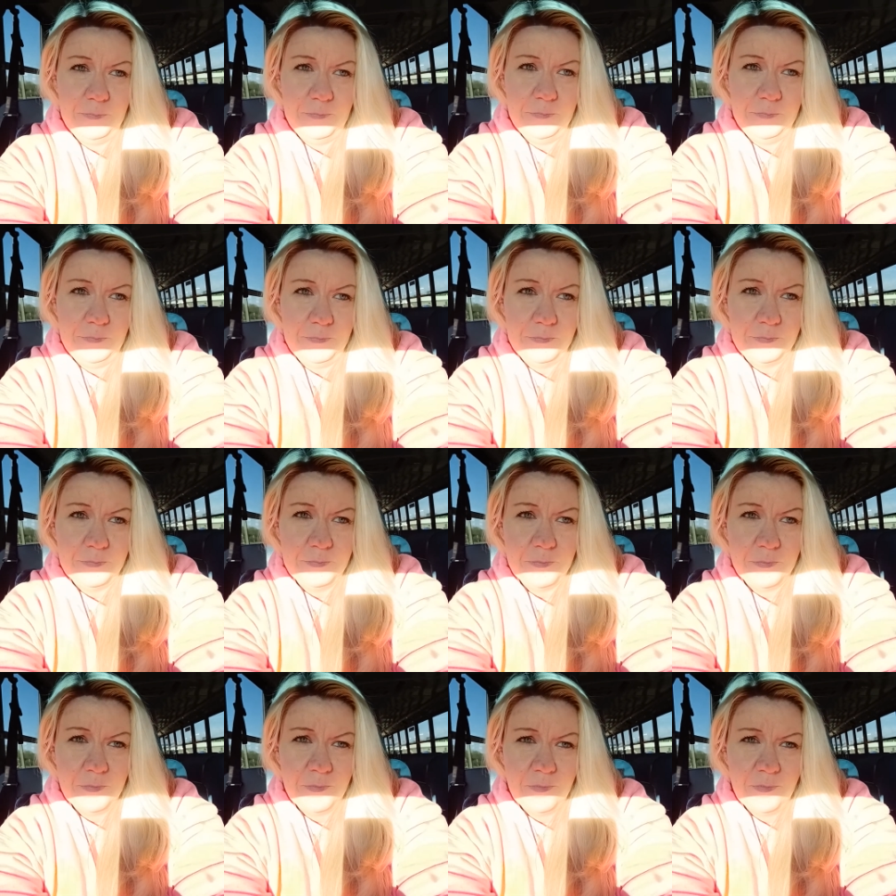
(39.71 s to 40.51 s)

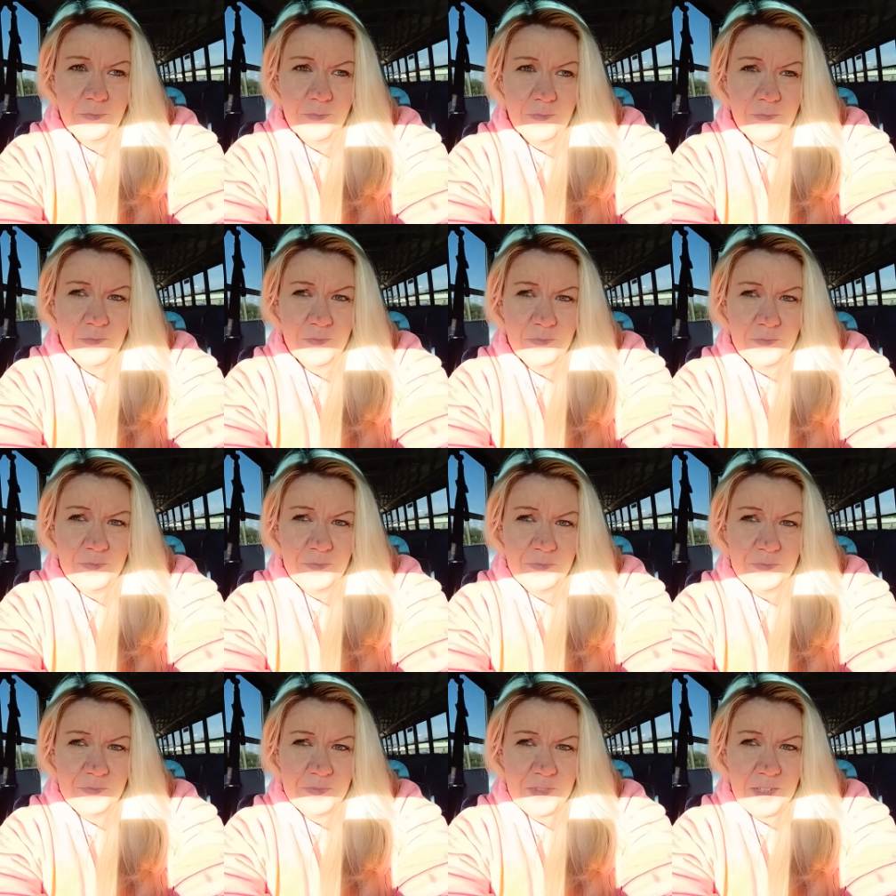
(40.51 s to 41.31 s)

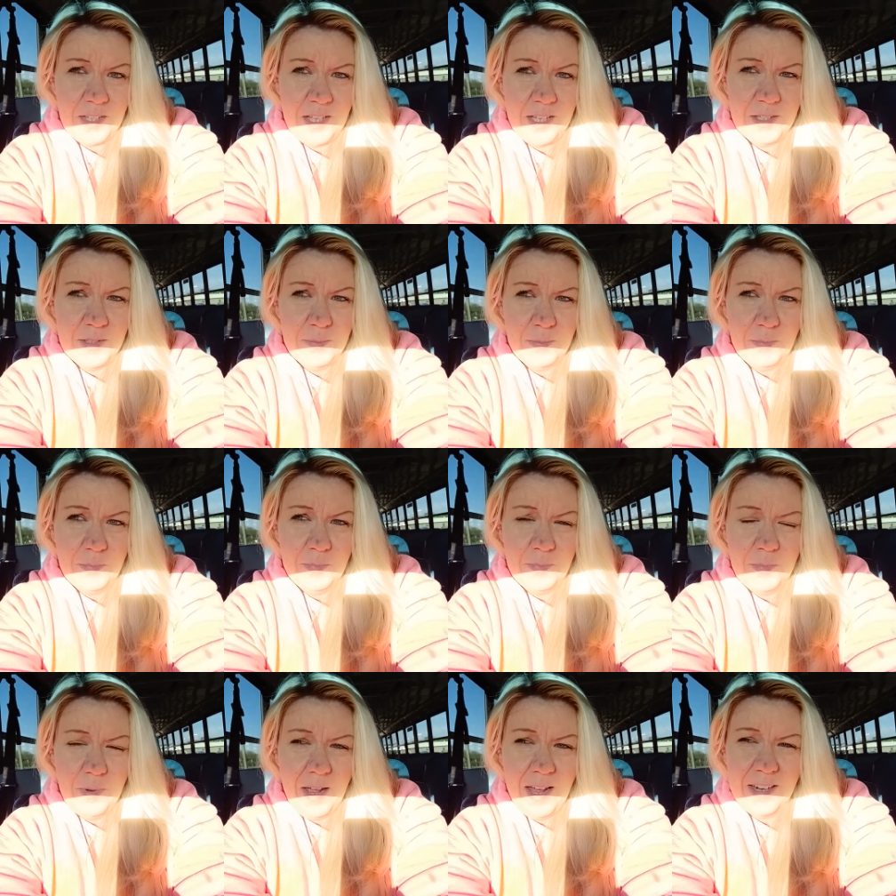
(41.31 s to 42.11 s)
has,
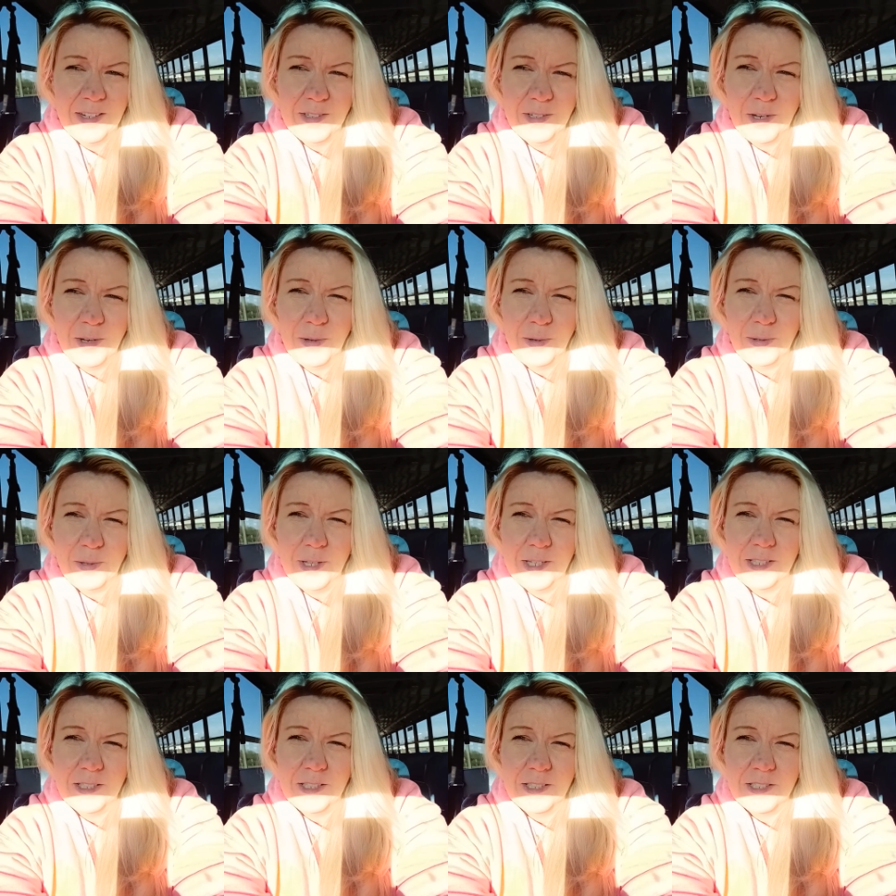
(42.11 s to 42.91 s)
I don't know,
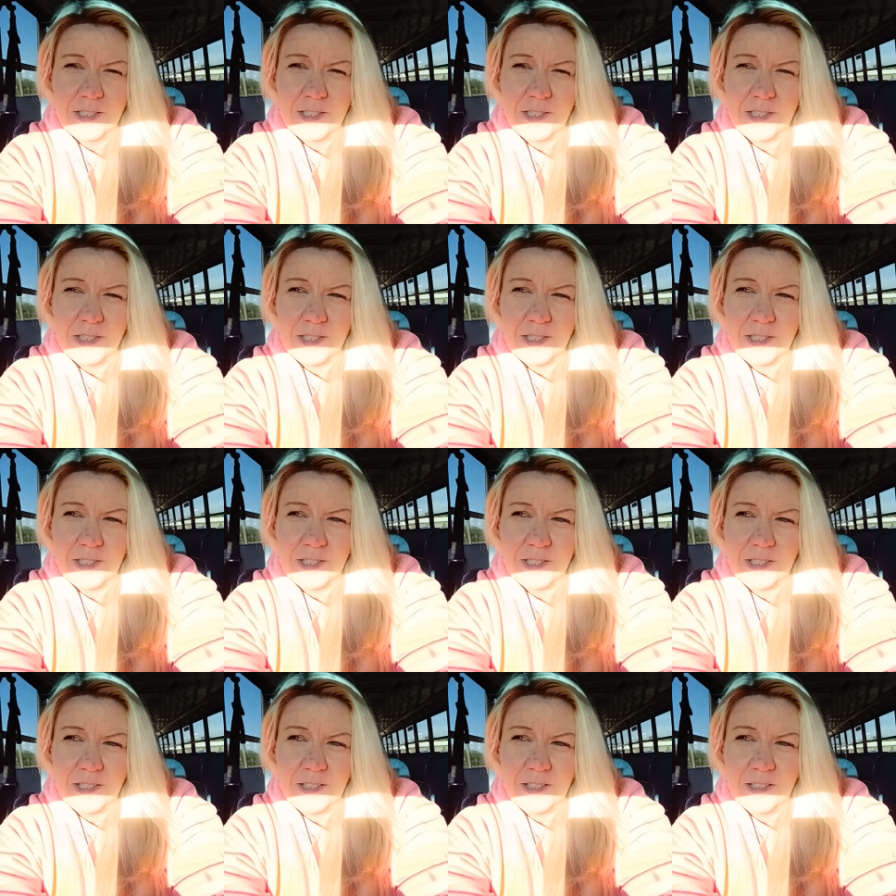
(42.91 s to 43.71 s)
like it's
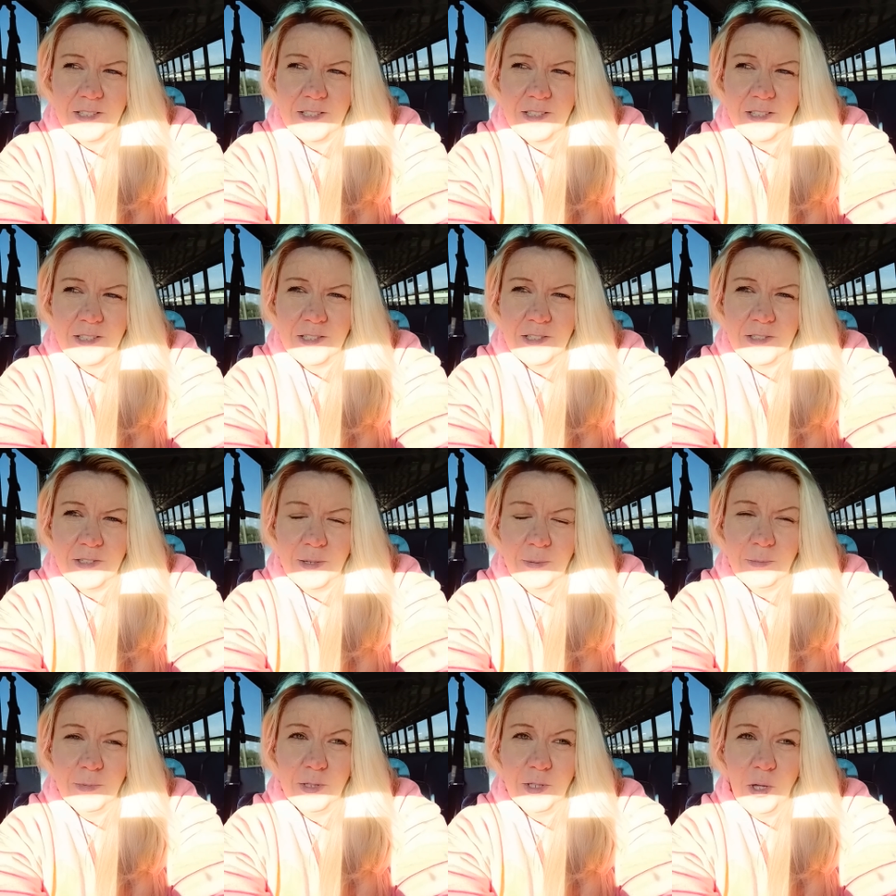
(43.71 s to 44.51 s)
just
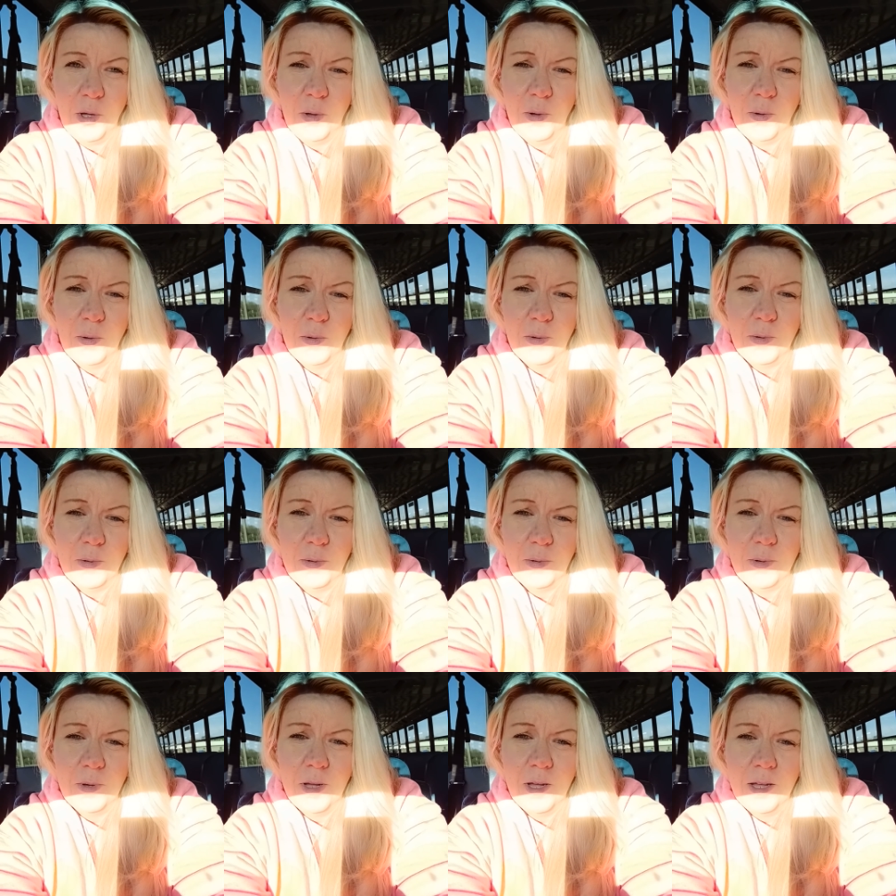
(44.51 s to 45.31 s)
some
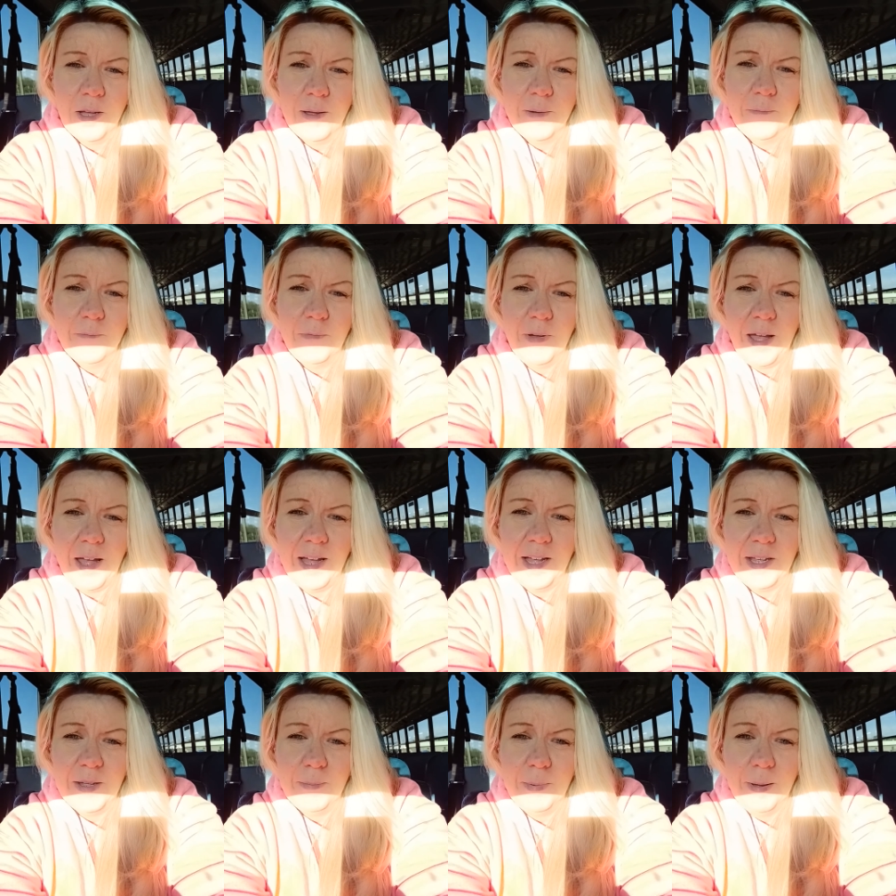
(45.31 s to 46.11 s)
low
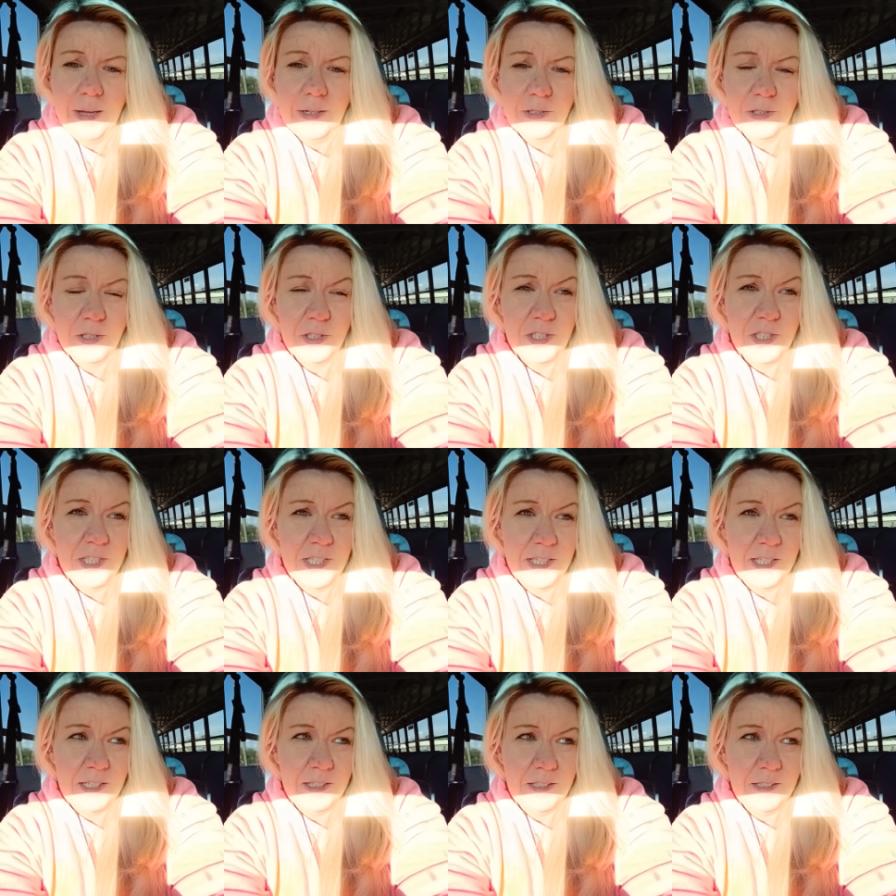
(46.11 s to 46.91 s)
vibe
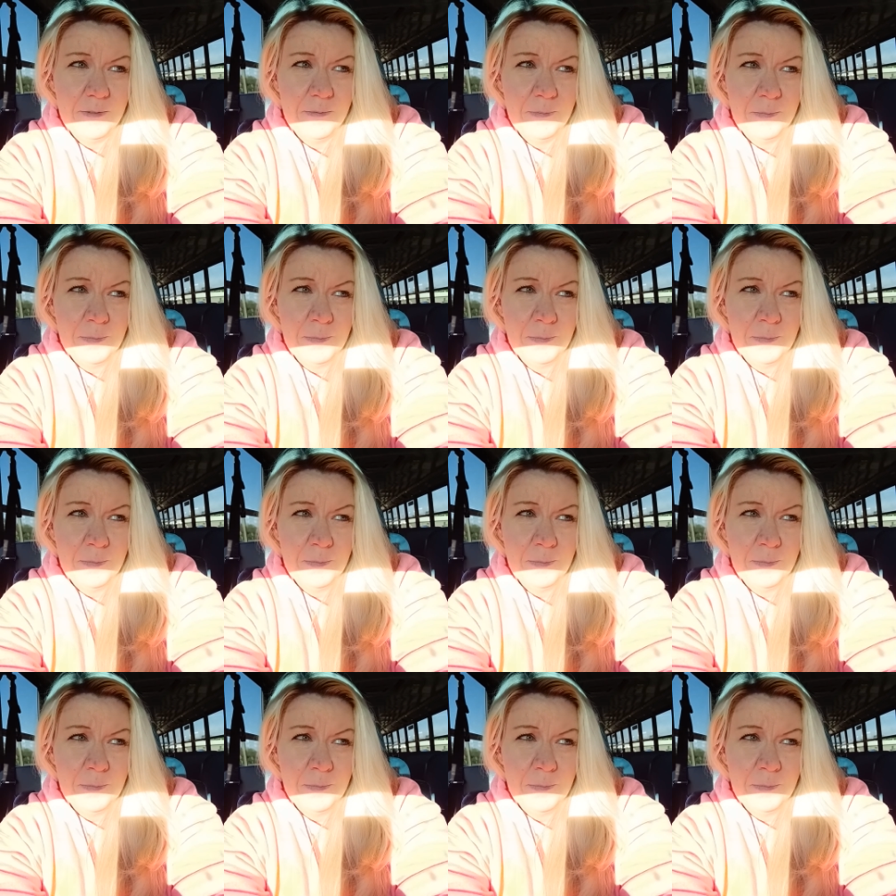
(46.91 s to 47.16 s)
energy.